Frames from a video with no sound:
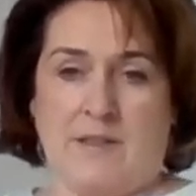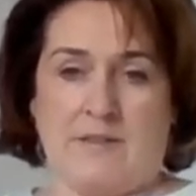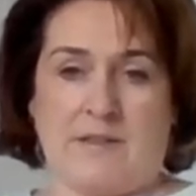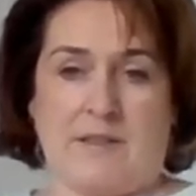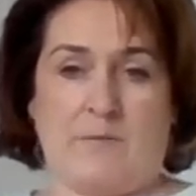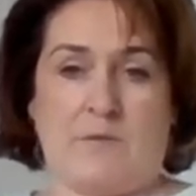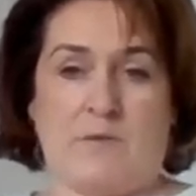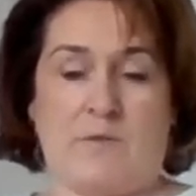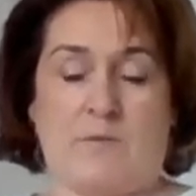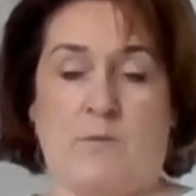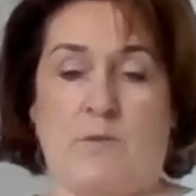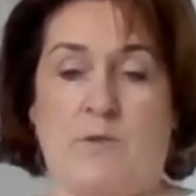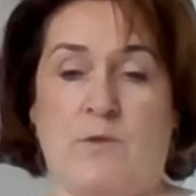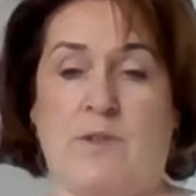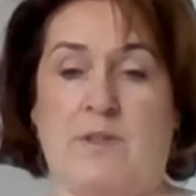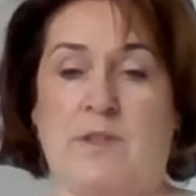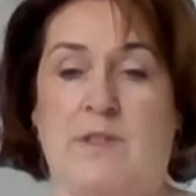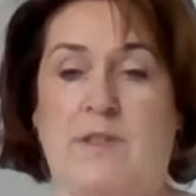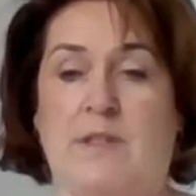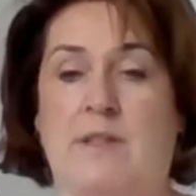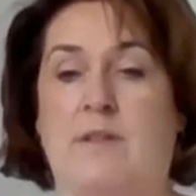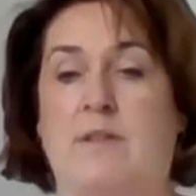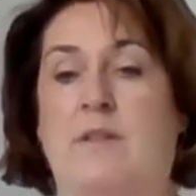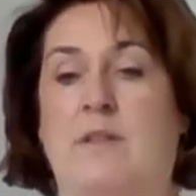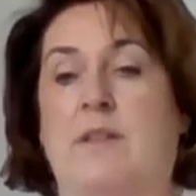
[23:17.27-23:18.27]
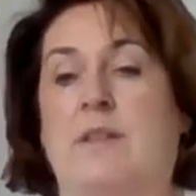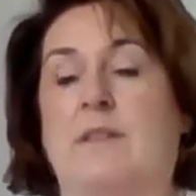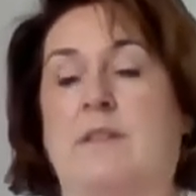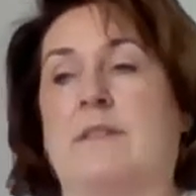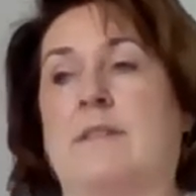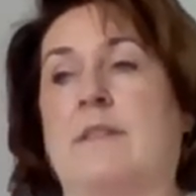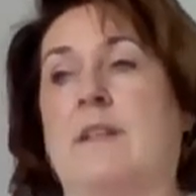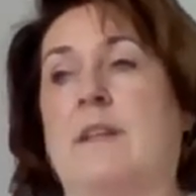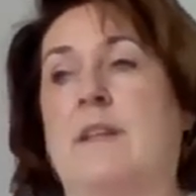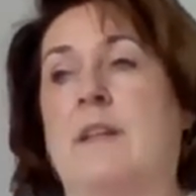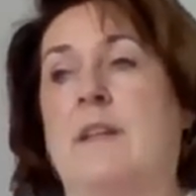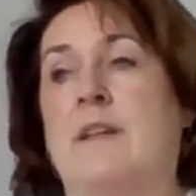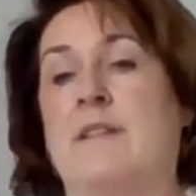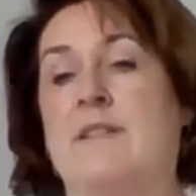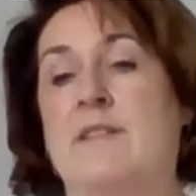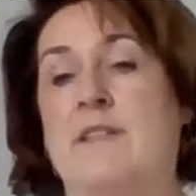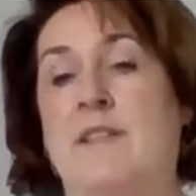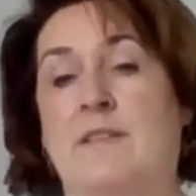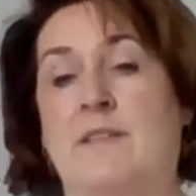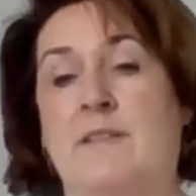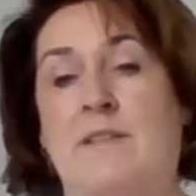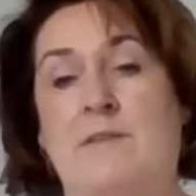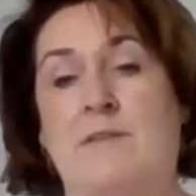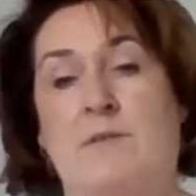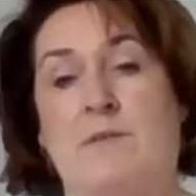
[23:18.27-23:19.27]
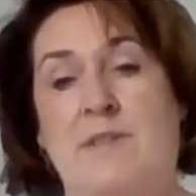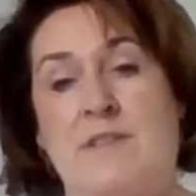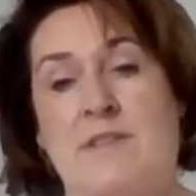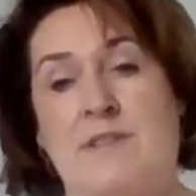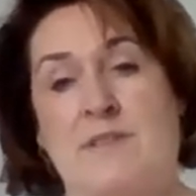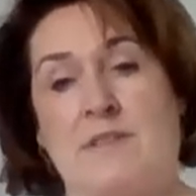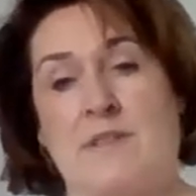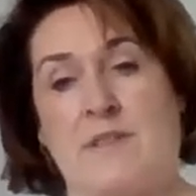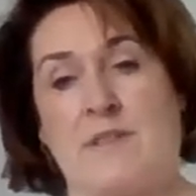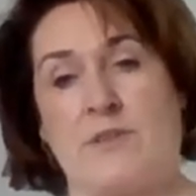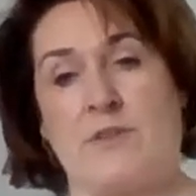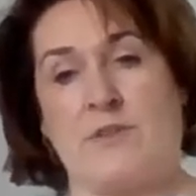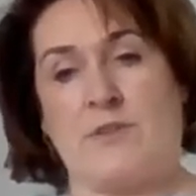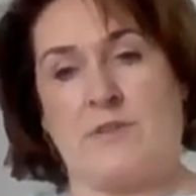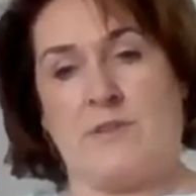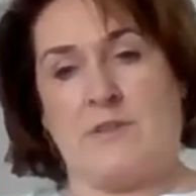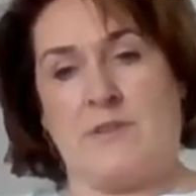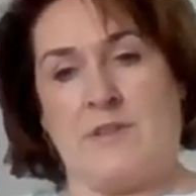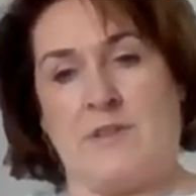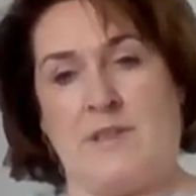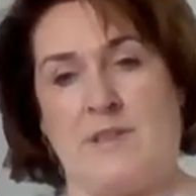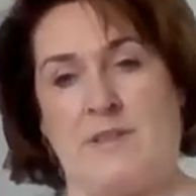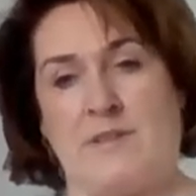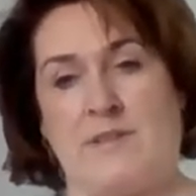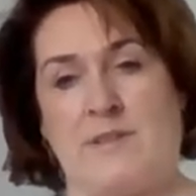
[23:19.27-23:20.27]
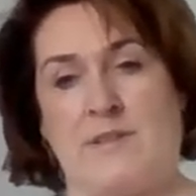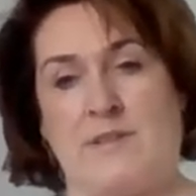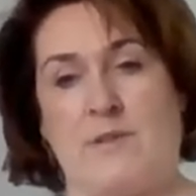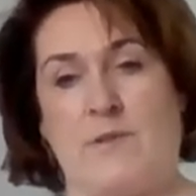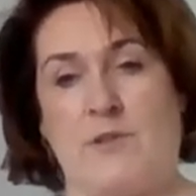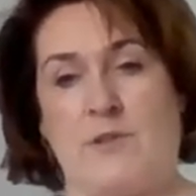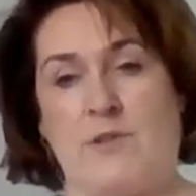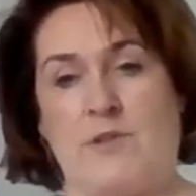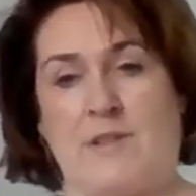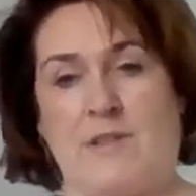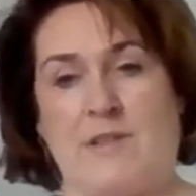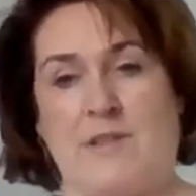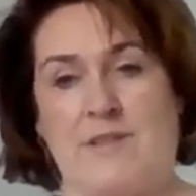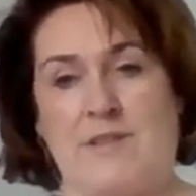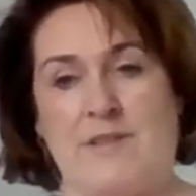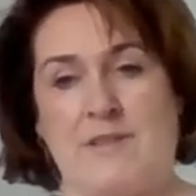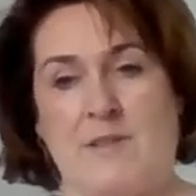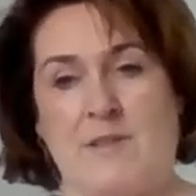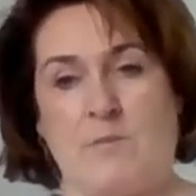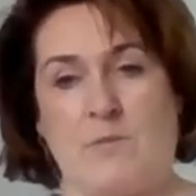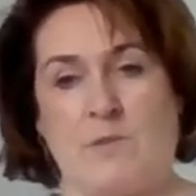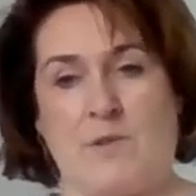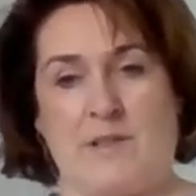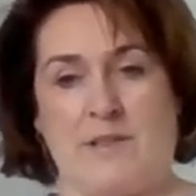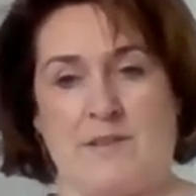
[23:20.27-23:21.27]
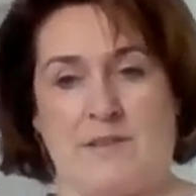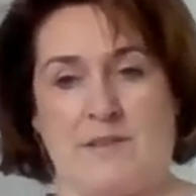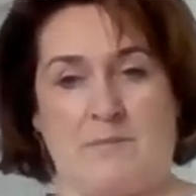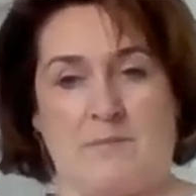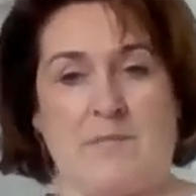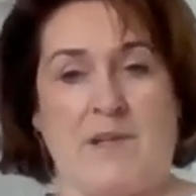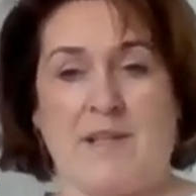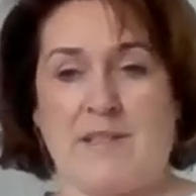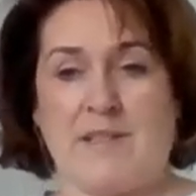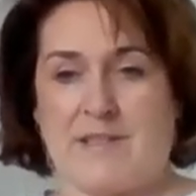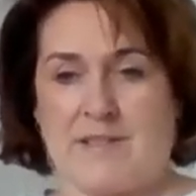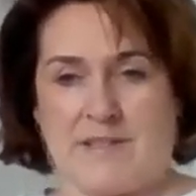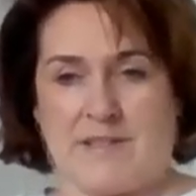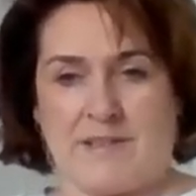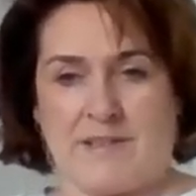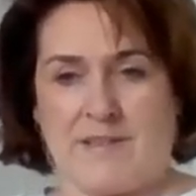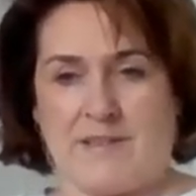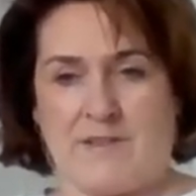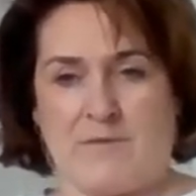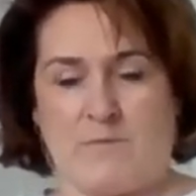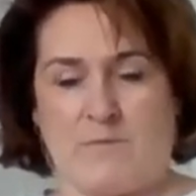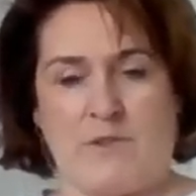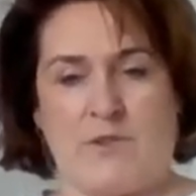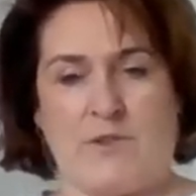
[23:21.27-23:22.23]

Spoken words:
I was working on signal transduction in allergically stimulated mast cells,